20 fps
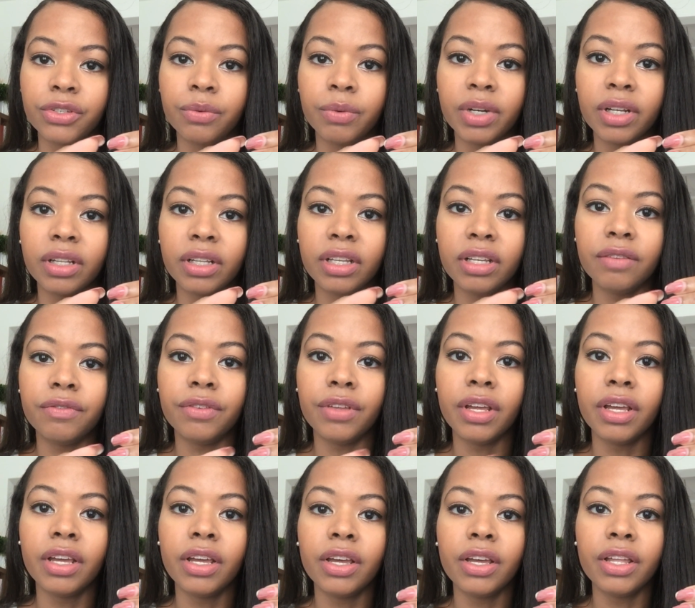You want to leave
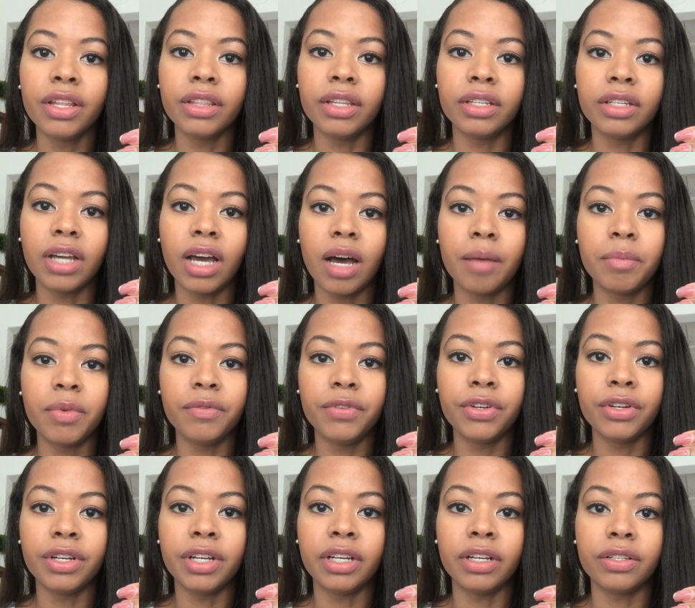the top of
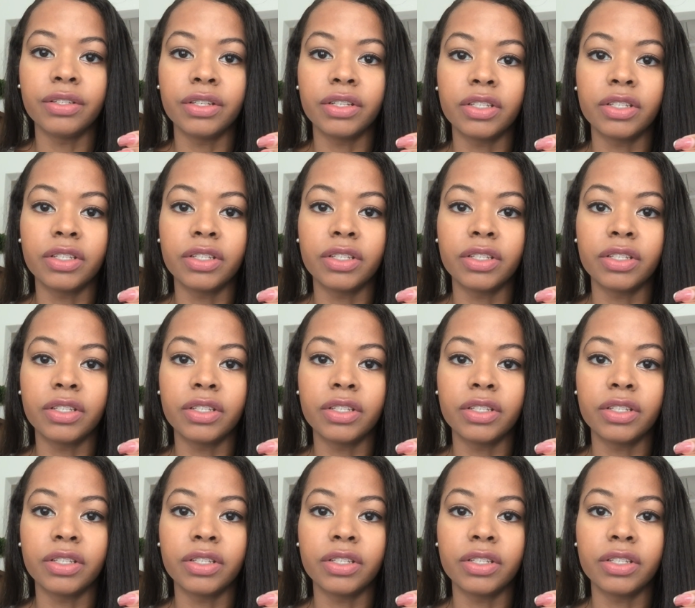your nails